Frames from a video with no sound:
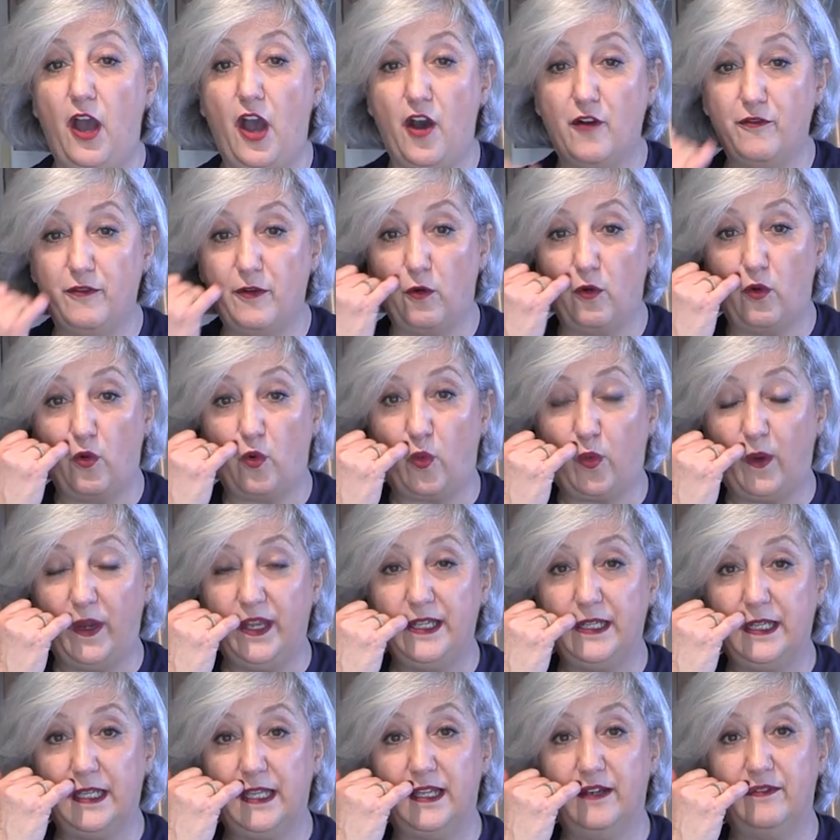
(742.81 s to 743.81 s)
of a
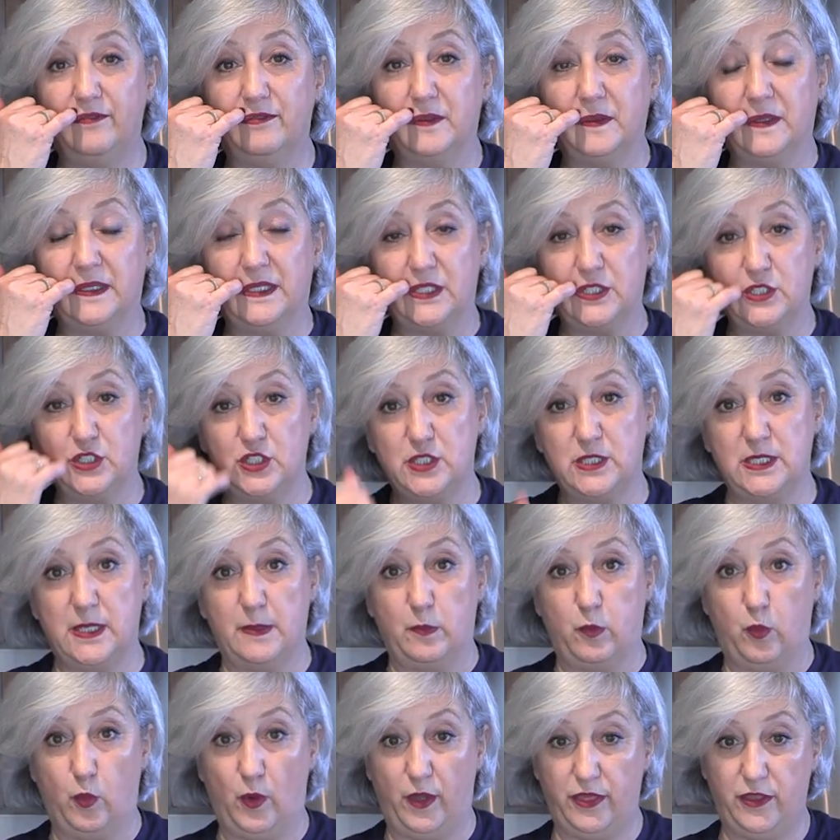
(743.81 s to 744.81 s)
great love
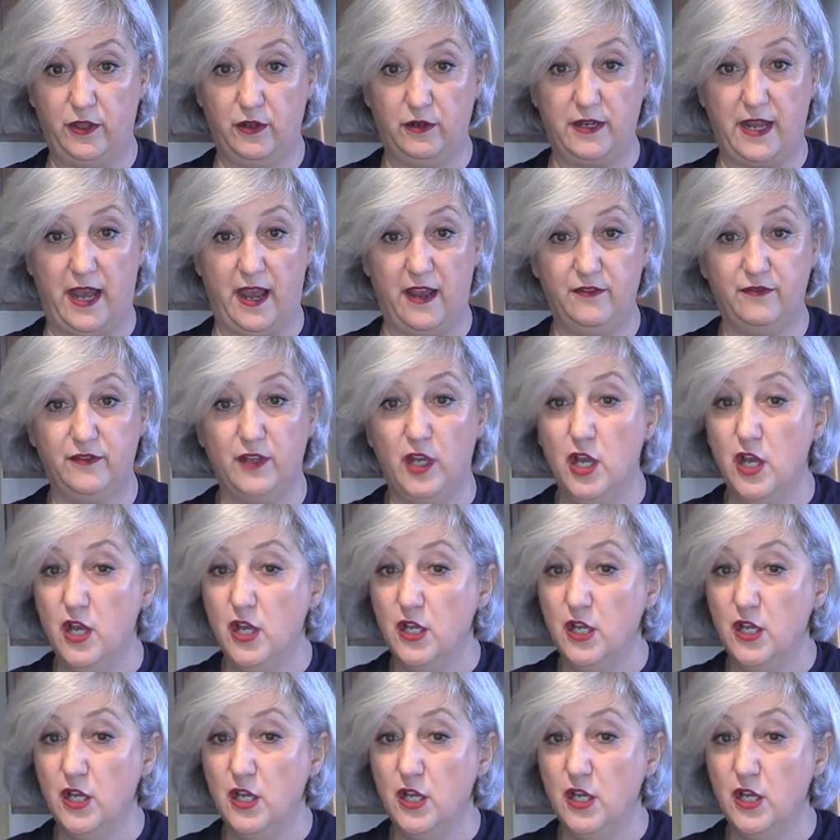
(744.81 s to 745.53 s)
relationship with your knife.